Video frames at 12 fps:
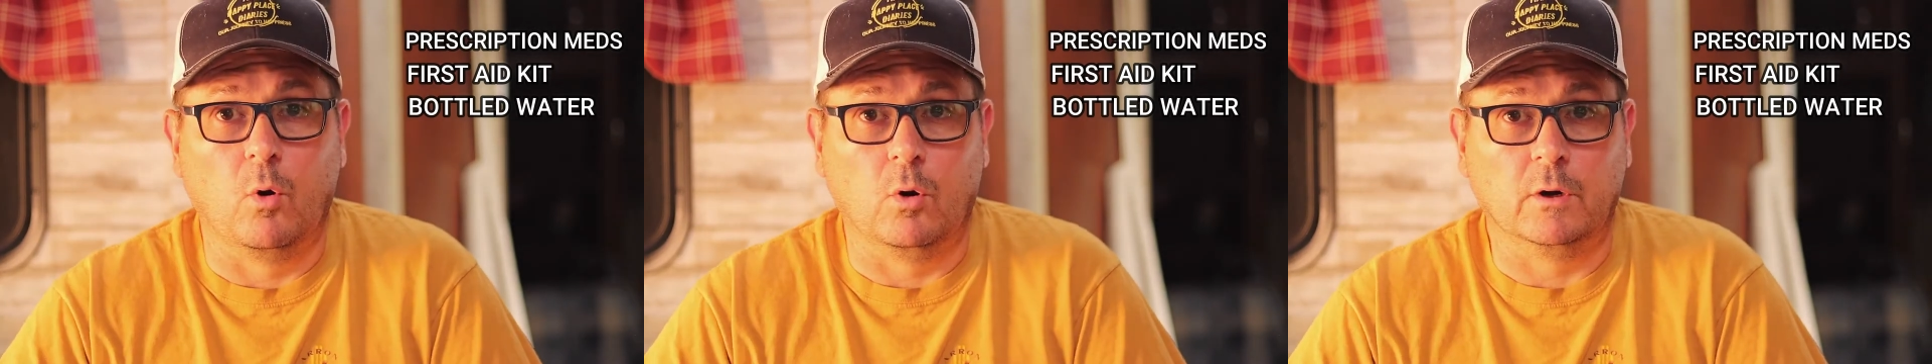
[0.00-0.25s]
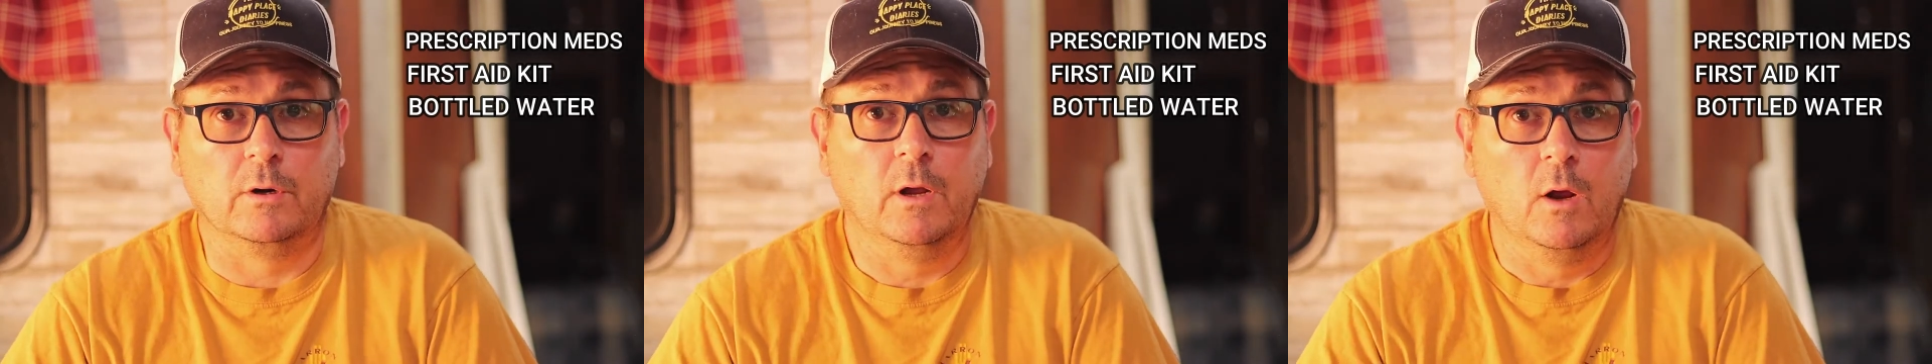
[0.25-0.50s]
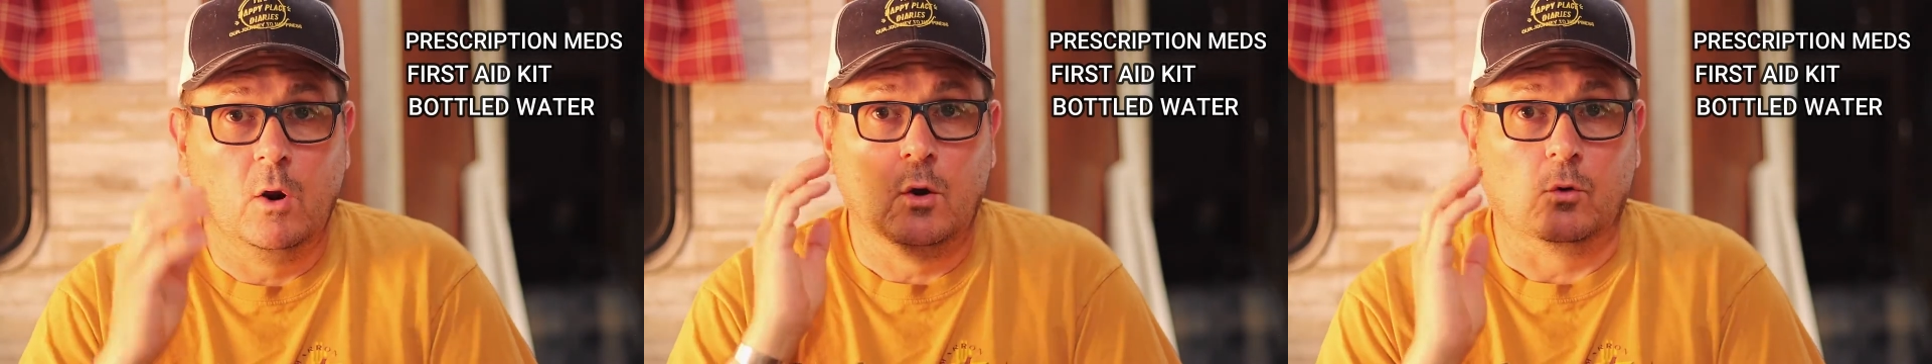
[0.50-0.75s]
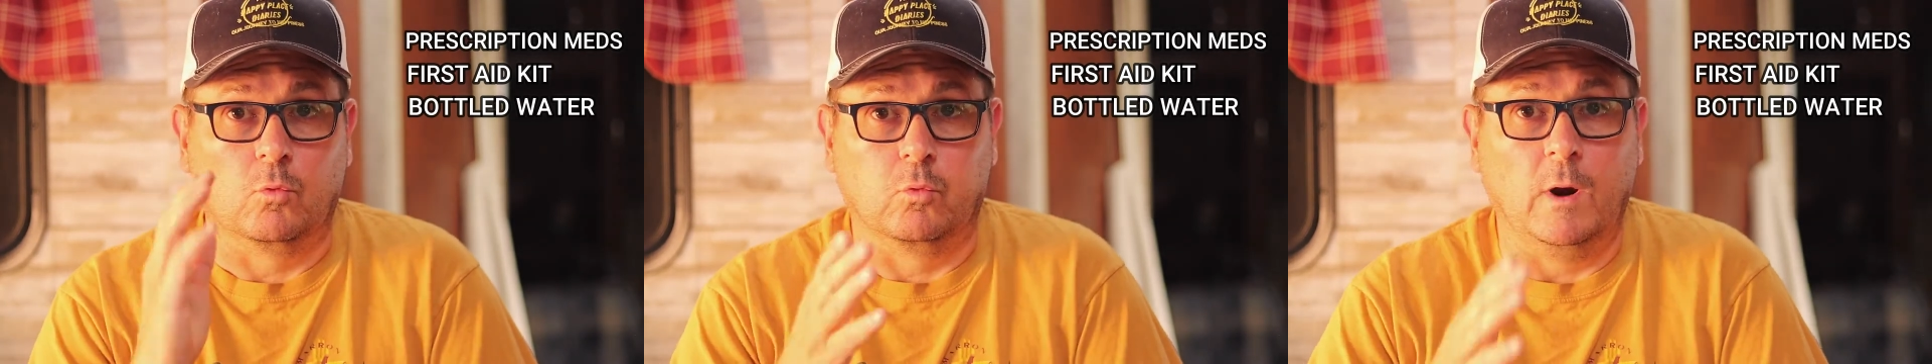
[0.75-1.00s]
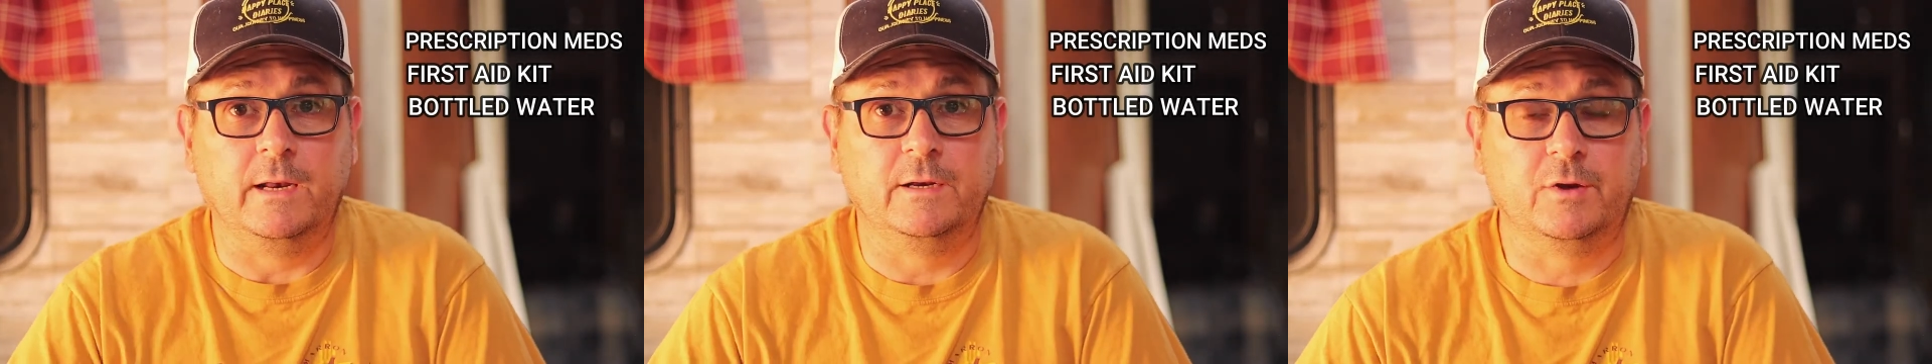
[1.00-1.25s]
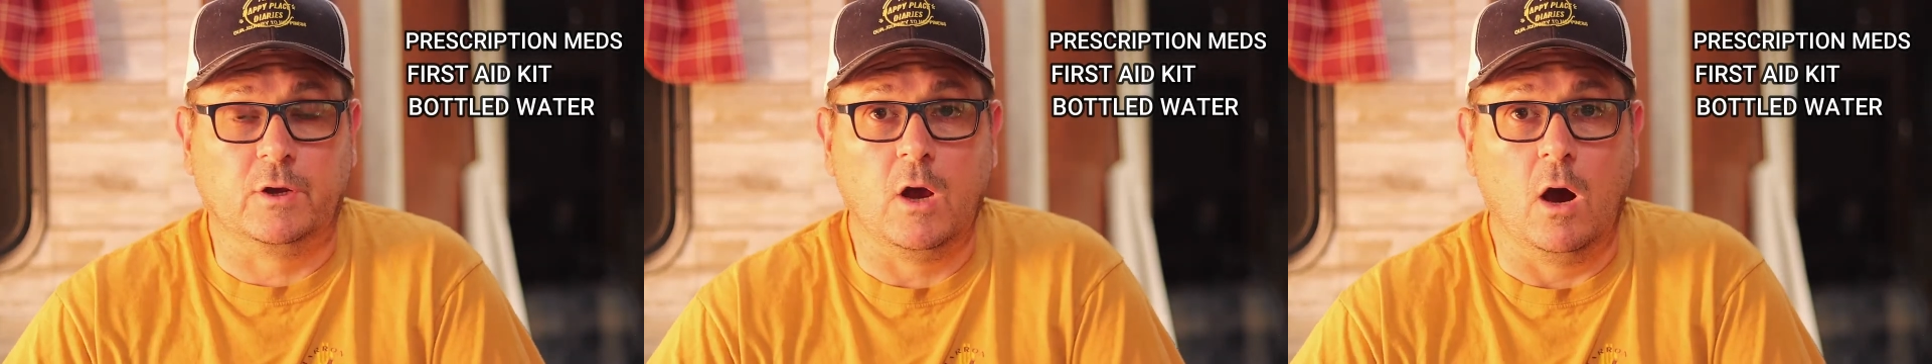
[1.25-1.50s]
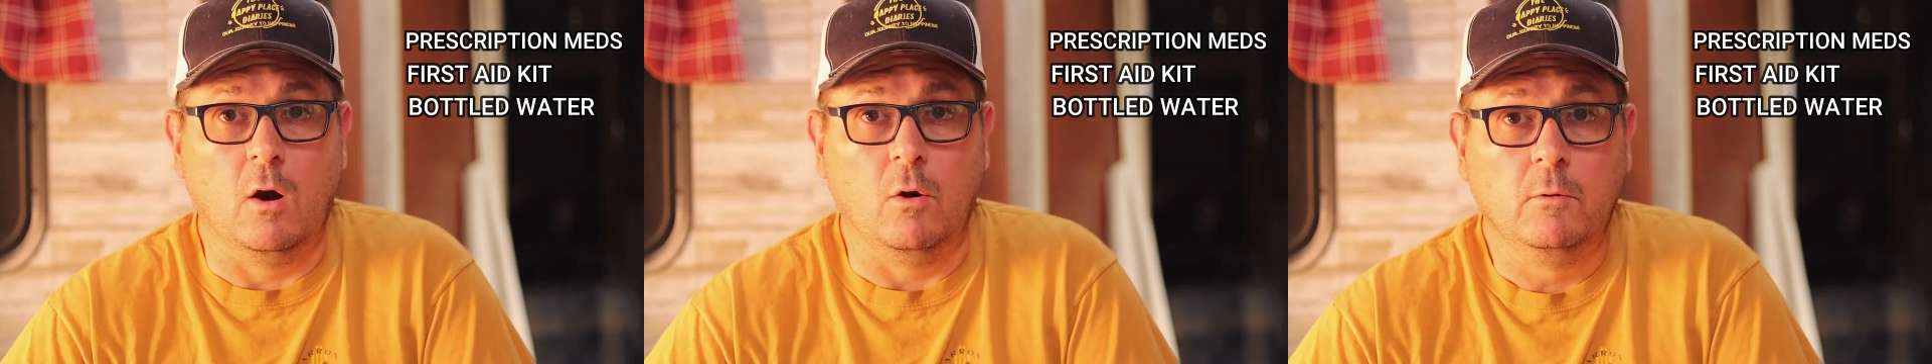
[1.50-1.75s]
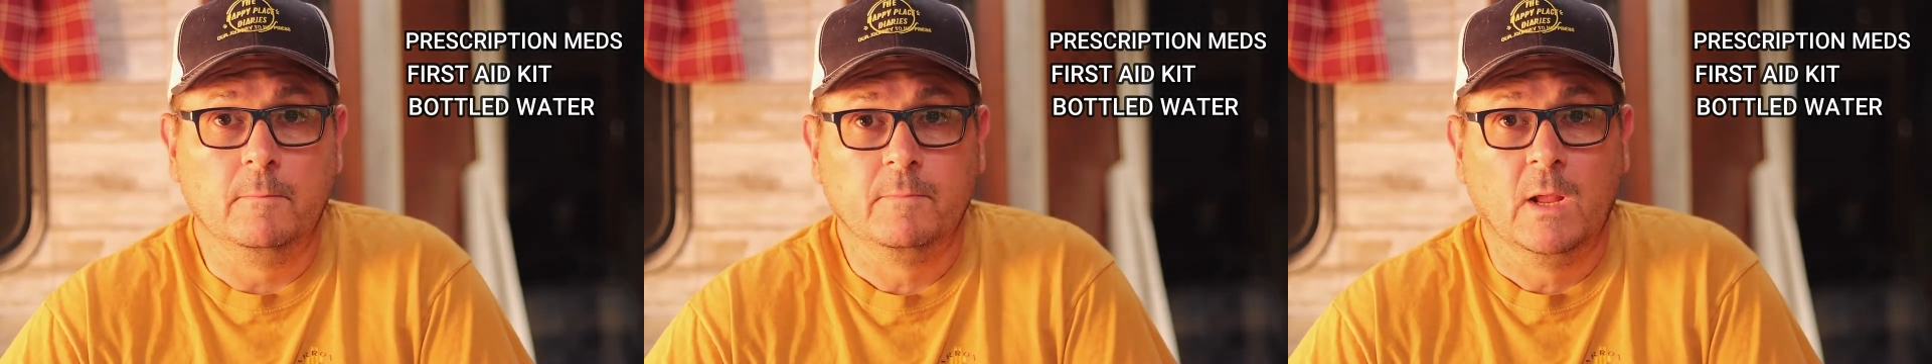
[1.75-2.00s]
board, ready to
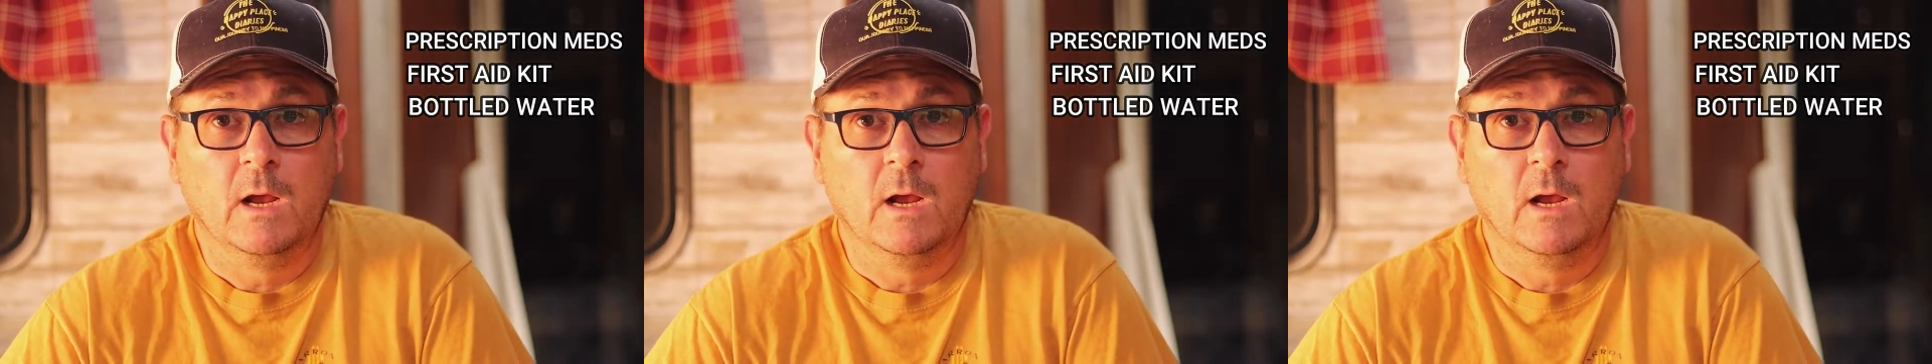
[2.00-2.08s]
go?